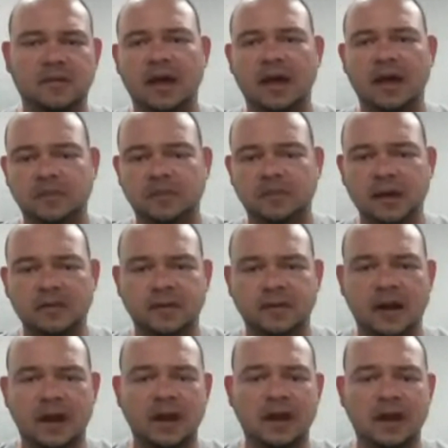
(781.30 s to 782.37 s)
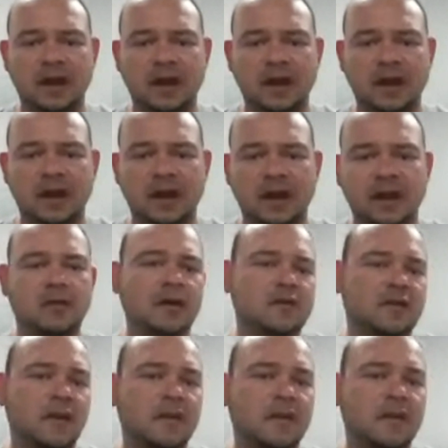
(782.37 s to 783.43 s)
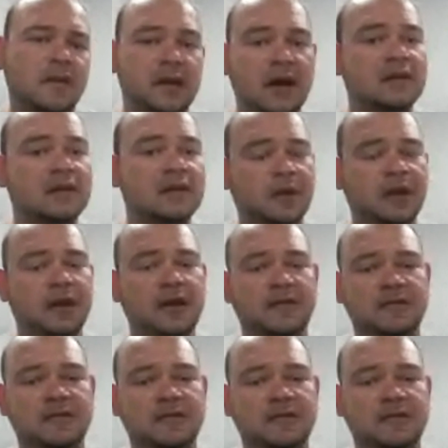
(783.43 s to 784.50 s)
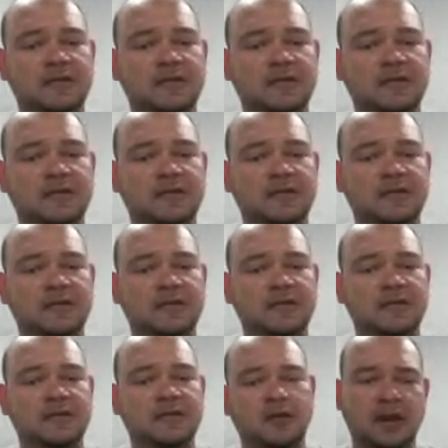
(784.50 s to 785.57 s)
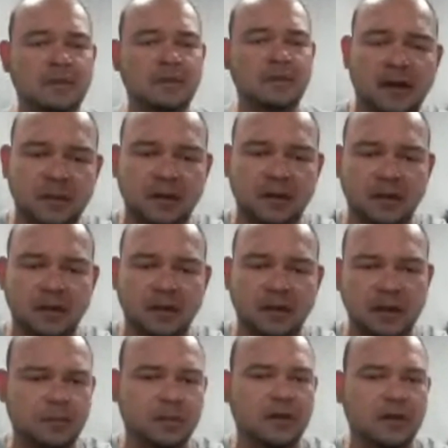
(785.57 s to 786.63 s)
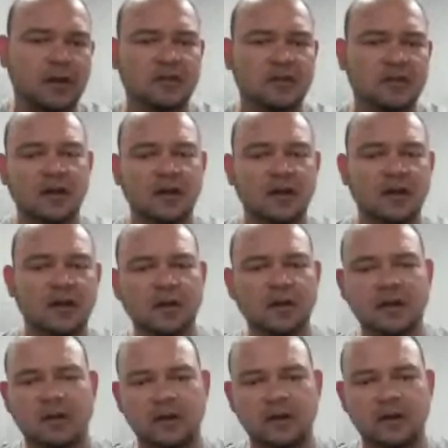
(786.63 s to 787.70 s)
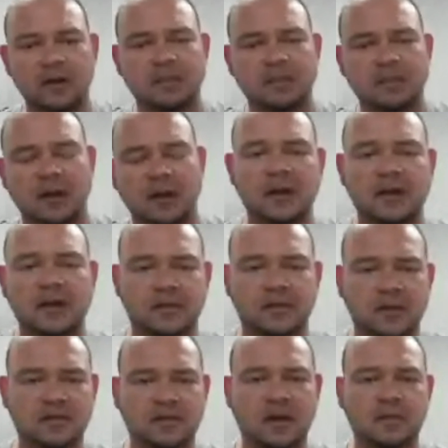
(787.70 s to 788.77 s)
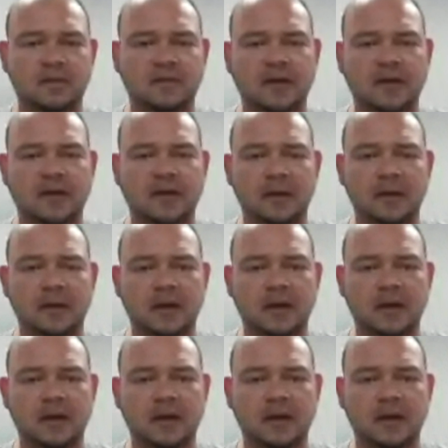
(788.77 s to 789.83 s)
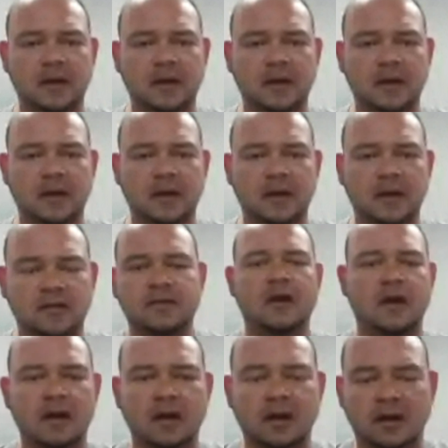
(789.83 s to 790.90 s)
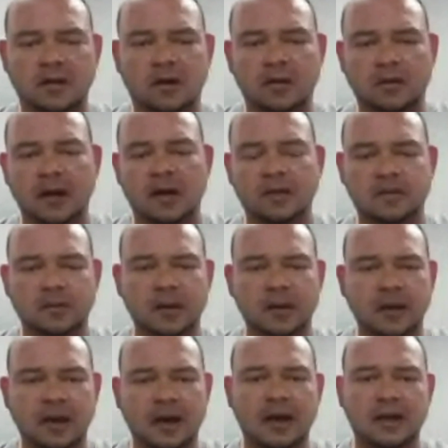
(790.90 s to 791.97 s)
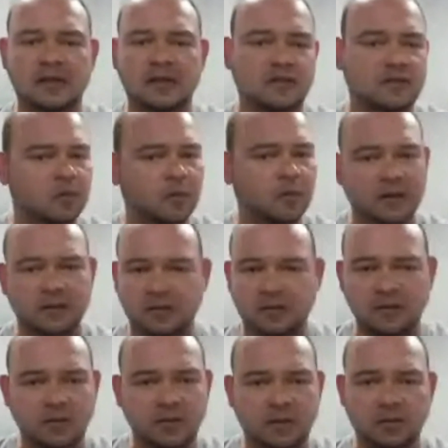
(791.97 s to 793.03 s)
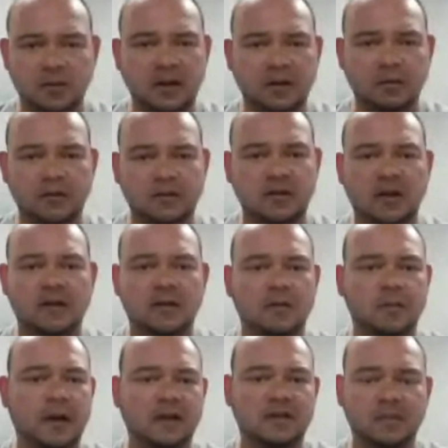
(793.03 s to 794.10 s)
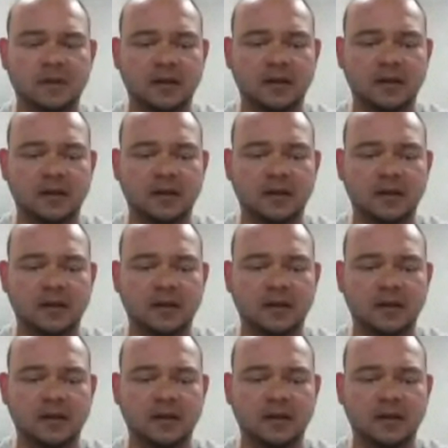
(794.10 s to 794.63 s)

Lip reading: flying or speed flying, you want something that has plenty of torque, twice speed a little bit, because you really don't need much speed for this type of application. You're an all-around 3D guy that just wants to do a 3D routine, or possibly